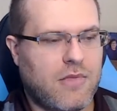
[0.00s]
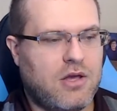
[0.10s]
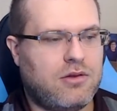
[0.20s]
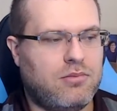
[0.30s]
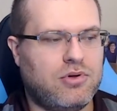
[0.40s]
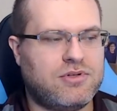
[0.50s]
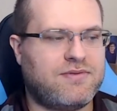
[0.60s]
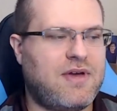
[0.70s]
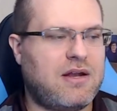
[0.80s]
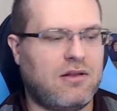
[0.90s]
The Blues have
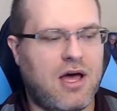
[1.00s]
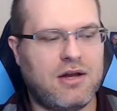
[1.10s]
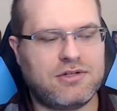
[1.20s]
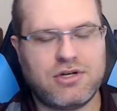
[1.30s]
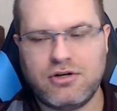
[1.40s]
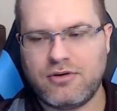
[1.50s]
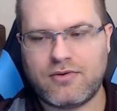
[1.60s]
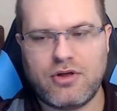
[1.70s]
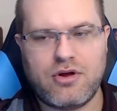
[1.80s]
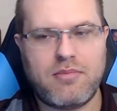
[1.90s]
had a lot of turnover
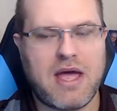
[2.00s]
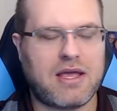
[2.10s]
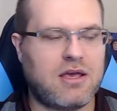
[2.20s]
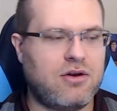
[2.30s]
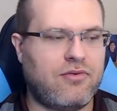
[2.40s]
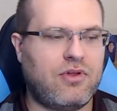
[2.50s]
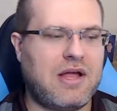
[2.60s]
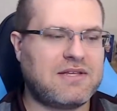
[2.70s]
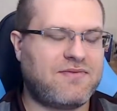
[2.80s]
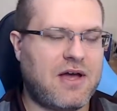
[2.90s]
on their back end over the
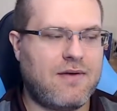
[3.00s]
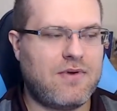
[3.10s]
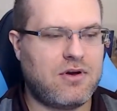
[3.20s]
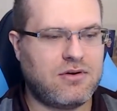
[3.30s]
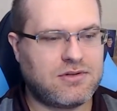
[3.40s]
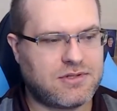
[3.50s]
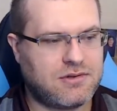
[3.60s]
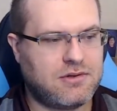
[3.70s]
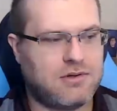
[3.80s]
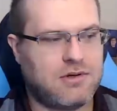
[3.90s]
last 5 years.
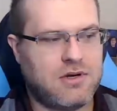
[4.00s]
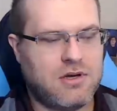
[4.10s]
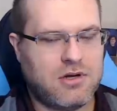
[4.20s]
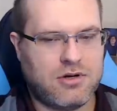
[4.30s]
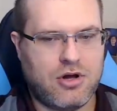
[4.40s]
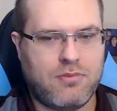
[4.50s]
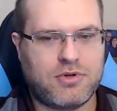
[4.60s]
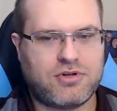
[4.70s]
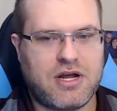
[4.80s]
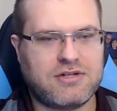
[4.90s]
No
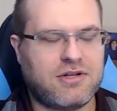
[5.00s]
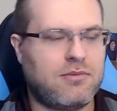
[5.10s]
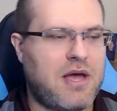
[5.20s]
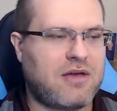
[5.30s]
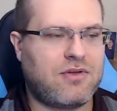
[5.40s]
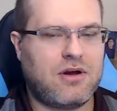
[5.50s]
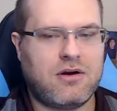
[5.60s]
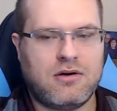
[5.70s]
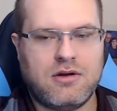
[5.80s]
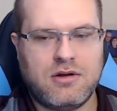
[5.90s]
Pietrangelo back there.